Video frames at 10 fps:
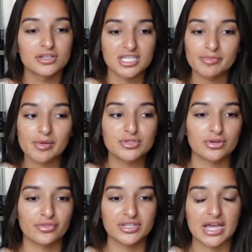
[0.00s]
sometimes
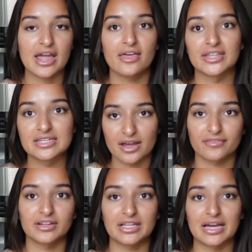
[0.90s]
throughout the day and then
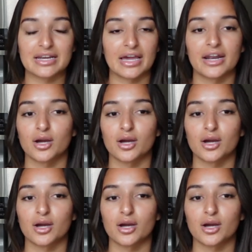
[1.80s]
definitely at night